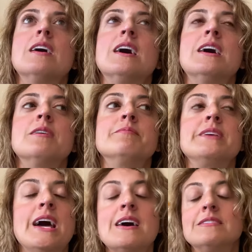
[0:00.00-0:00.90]
um,
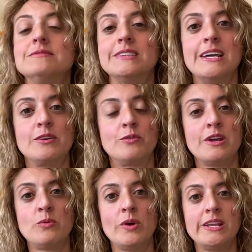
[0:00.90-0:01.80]
yeah, and a
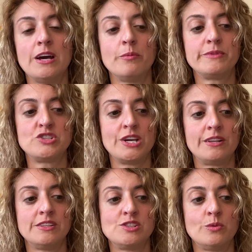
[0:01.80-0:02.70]
great way to help the
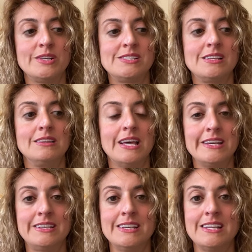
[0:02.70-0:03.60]
channel is always to
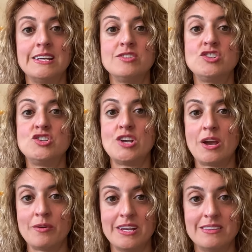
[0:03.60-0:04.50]
like it and
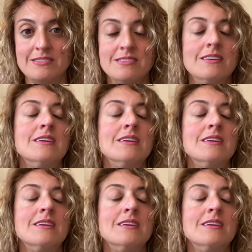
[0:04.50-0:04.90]
share it.